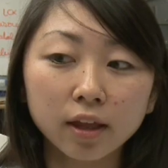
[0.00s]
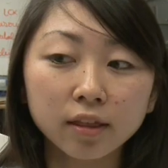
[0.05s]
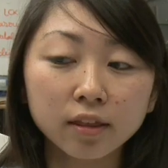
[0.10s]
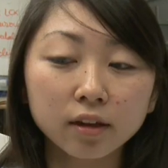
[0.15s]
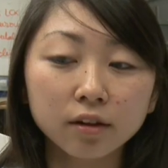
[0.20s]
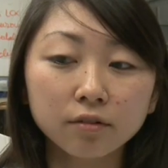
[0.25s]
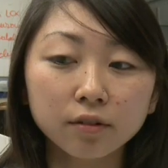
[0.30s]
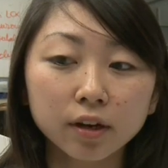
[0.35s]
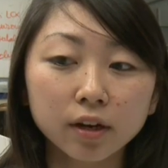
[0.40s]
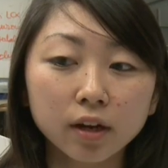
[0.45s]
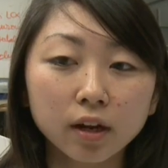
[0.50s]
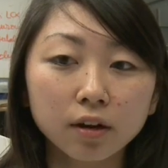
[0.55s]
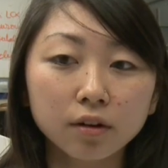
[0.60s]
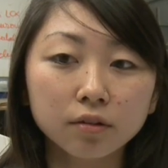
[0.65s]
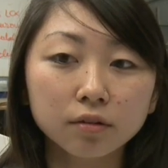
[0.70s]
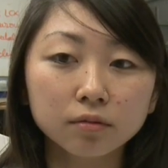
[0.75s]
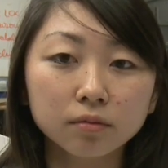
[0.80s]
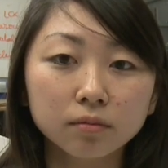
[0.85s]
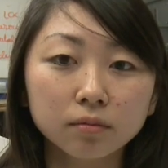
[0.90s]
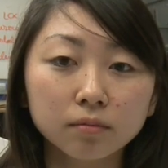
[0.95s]
I think right
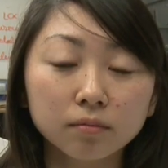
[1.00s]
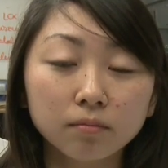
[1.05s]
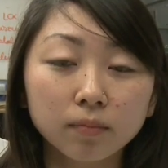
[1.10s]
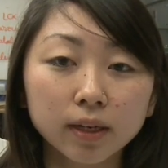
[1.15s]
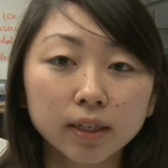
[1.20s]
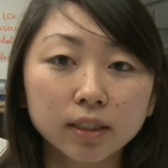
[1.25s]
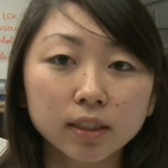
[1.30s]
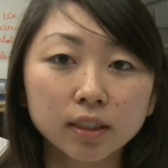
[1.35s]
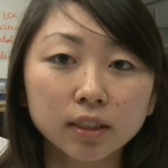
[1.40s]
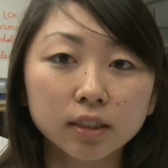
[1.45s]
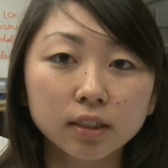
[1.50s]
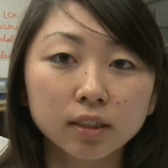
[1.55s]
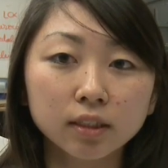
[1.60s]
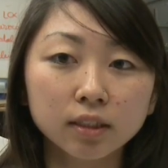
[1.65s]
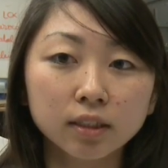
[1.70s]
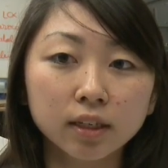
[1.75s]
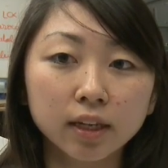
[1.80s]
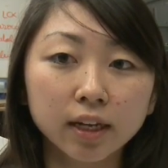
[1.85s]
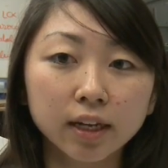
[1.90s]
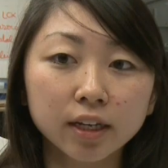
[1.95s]
now my
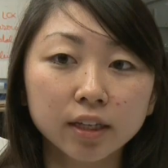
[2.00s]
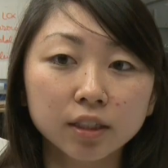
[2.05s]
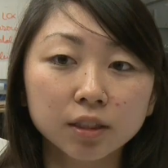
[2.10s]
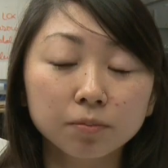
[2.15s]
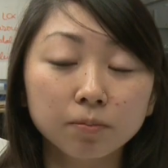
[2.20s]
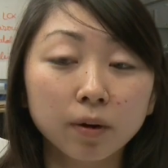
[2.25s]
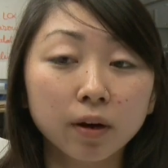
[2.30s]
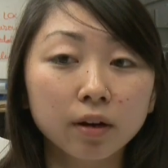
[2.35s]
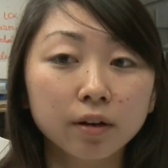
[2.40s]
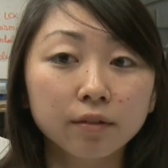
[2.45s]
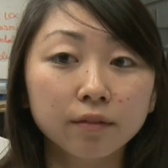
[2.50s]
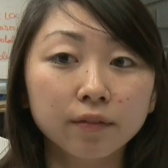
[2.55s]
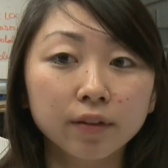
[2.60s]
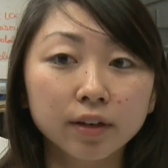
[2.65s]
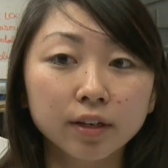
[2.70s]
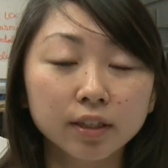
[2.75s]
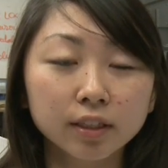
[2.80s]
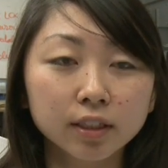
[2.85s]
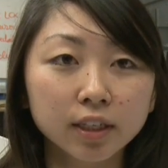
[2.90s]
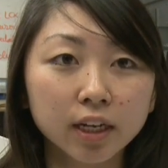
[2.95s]
stage, part of
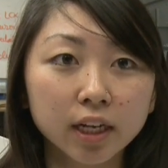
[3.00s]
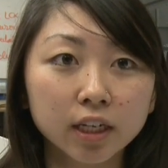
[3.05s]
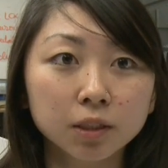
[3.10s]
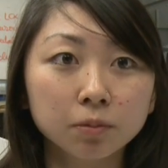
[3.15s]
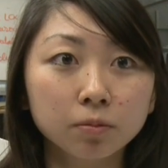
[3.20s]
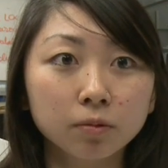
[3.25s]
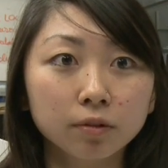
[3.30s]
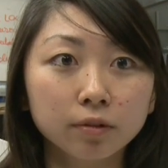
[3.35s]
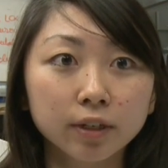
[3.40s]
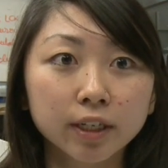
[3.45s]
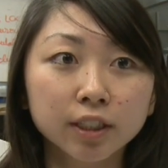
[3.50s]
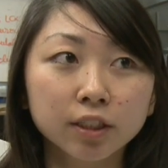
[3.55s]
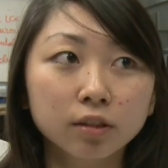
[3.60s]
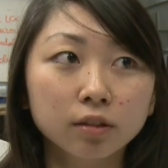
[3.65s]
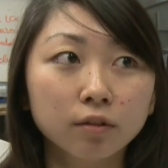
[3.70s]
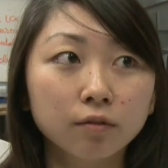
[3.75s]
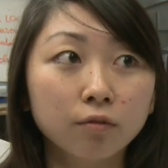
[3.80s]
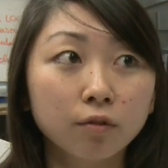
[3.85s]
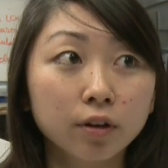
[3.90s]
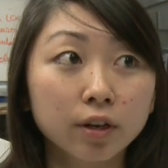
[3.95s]
it is
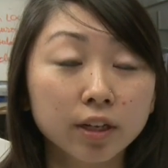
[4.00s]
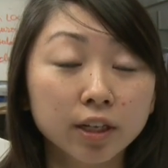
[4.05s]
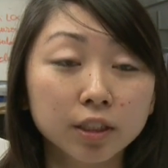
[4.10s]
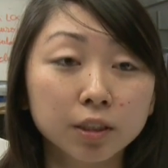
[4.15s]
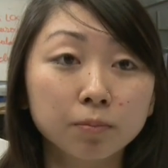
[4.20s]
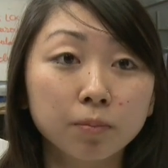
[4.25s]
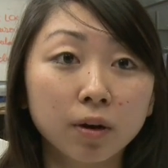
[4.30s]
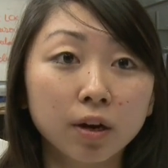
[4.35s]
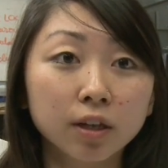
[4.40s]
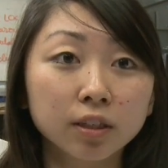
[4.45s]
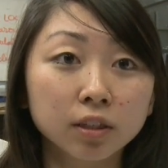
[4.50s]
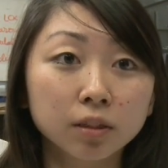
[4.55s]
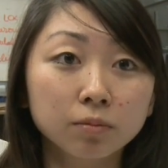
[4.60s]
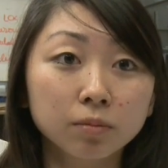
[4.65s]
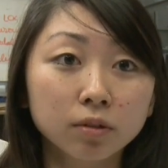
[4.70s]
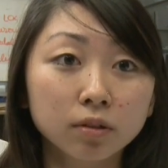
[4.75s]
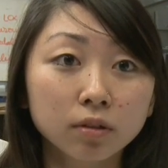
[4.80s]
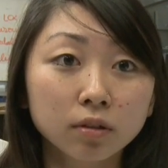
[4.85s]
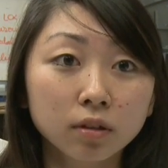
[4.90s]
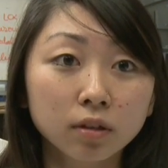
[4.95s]
exploration of what is
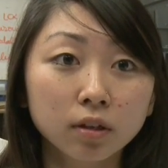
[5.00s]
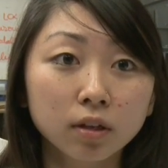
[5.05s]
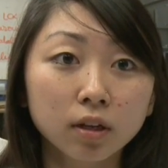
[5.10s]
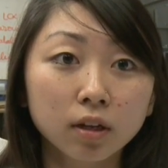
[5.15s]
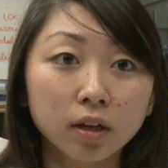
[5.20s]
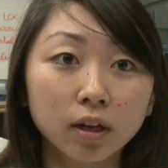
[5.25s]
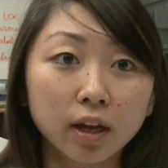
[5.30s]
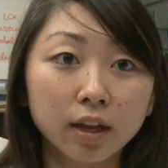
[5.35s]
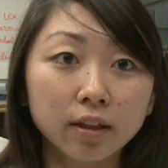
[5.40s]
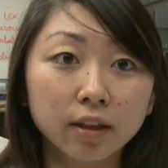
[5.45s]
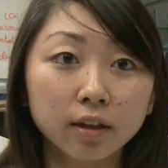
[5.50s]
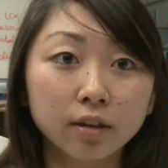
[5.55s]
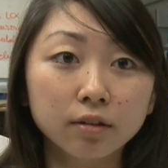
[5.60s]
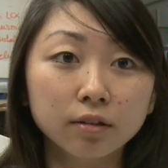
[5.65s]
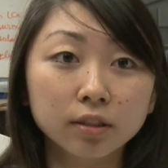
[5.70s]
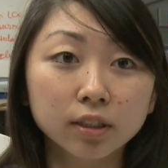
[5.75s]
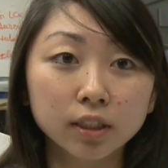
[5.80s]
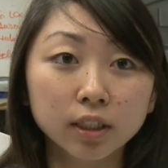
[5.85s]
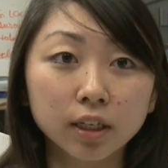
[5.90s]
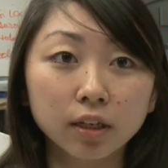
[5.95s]
possible. I think
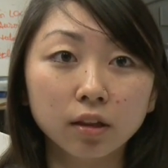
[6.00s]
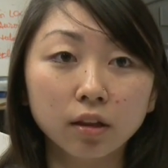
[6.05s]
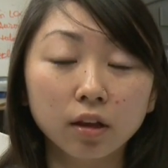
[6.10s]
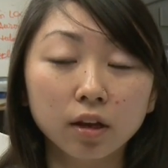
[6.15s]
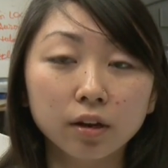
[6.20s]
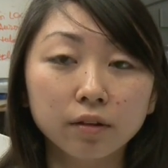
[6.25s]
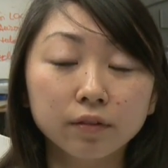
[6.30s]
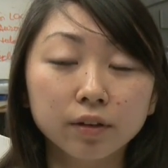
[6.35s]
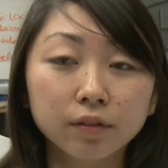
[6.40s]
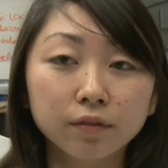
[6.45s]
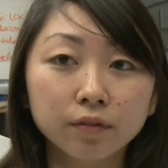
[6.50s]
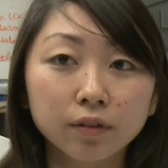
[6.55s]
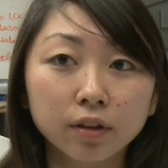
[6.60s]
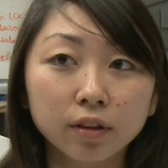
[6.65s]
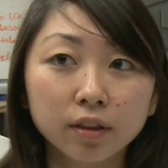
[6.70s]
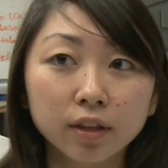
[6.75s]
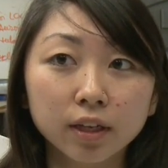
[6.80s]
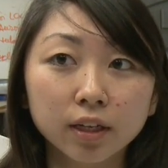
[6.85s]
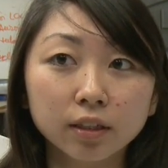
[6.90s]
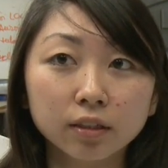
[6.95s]
you see a lot of
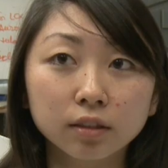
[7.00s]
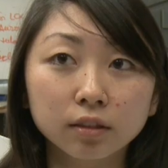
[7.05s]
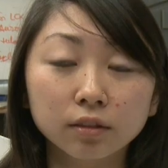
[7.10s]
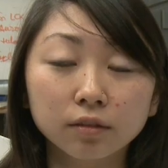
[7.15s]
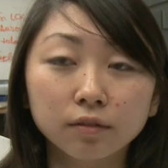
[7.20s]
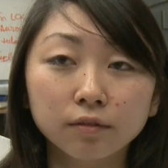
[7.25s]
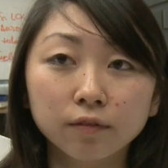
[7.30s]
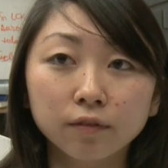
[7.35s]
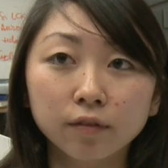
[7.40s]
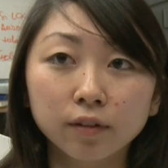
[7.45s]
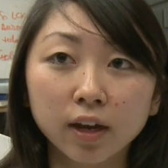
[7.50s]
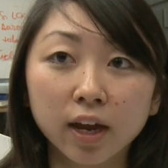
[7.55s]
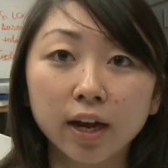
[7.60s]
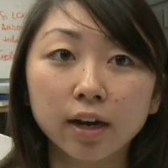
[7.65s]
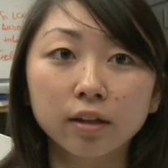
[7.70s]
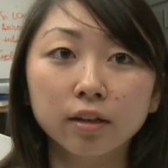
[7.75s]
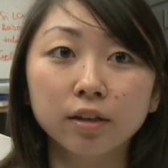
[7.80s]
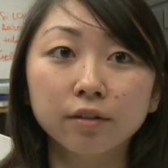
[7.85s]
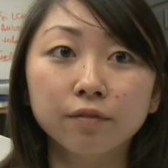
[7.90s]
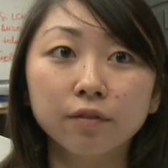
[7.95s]
different things of
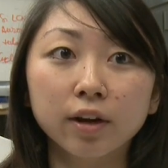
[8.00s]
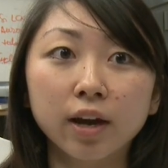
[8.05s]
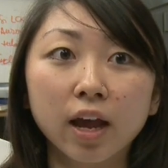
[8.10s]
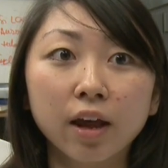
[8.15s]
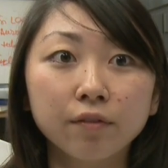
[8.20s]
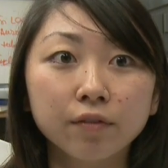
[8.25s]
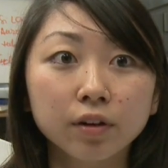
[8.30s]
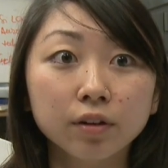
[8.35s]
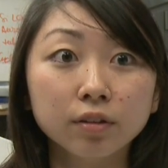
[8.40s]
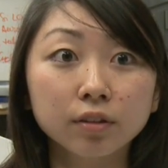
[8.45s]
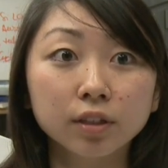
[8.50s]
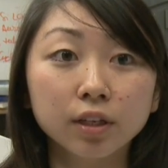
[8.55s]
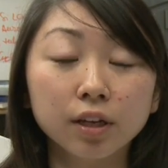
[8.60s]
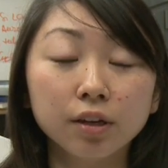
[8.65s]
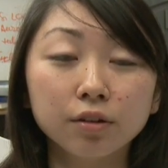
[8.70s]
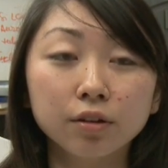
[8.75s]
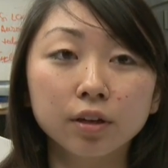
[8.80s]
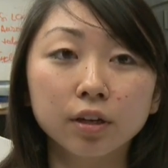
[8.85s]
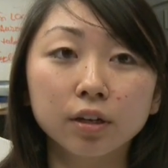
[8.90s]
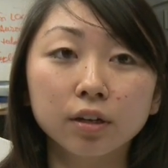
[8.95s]
kind of different avenues that
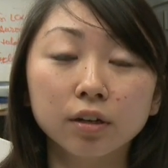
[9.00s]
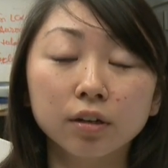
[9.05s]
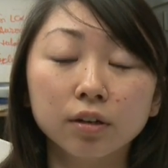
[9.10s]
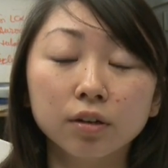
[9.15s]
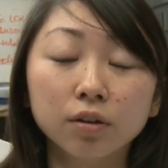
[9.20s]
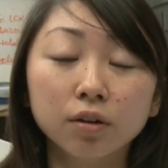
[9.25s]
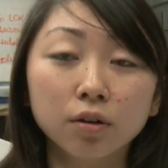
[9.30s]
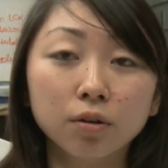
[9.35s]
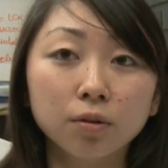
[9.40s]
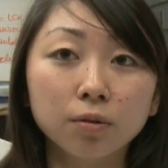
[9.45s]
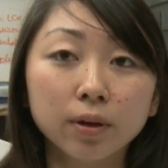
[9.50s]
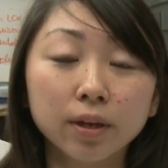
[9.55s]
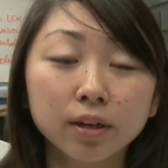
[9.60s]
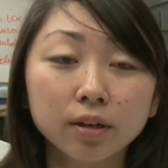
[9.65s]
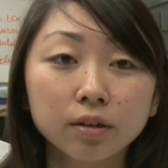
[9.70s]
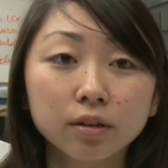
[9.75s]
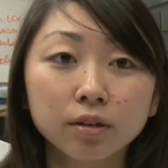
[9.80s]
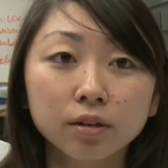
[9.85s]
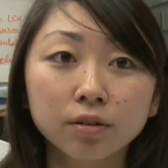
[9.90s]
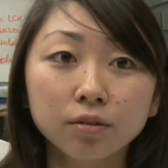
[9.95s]
you can go
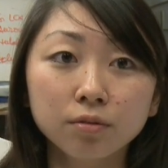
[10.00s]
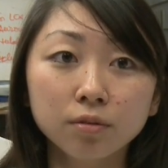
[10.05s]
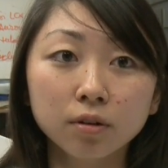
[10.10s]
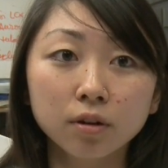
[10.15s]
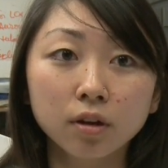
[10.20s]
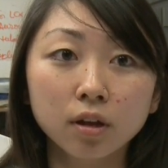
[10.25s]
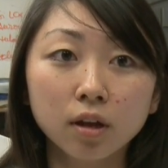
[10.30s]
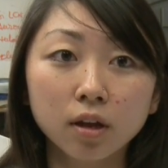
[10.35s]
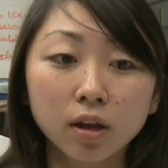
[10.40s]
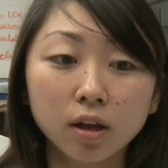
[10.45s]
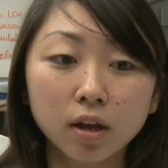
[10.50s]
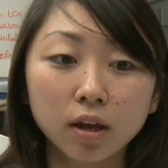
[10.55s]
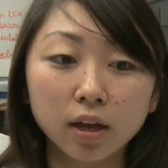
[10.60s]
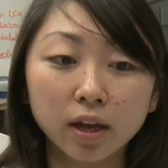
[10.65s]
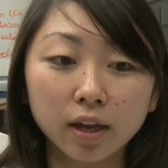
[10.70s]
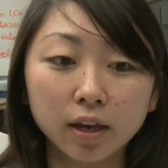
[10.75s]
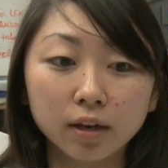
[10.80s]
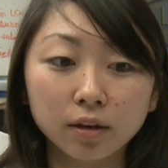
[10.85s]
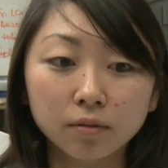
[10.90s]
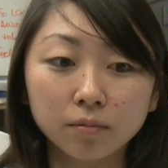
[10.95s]
into
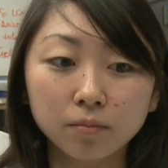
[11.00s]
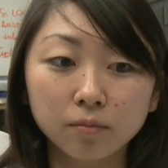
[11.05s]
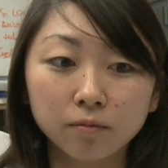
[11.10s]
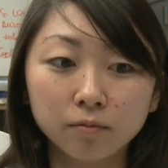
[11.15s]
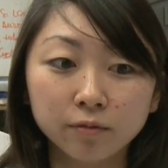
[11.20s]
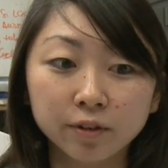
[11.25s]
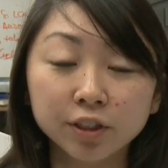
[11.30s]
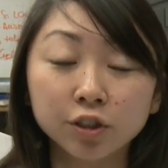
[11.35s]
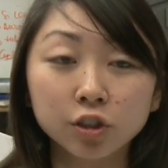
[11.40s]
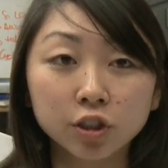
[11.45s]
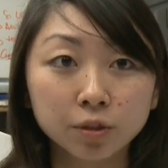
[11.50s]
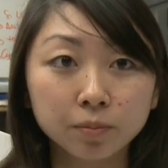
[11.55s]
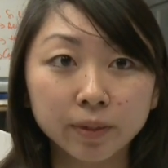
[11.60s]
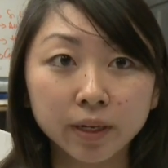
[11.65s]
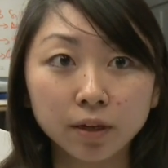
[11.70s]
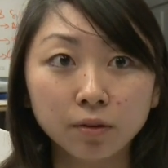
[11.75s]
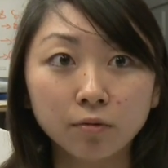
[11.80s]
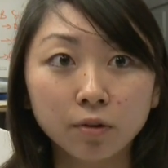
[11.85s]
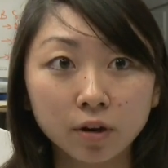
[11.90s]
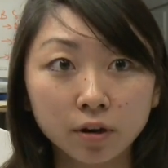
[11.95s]
and research
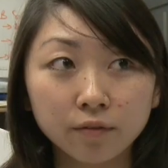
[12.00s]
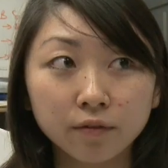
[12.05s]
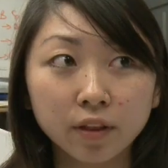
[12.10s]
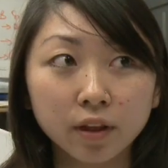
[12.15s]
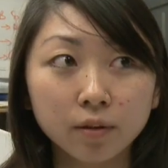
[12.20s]
being one of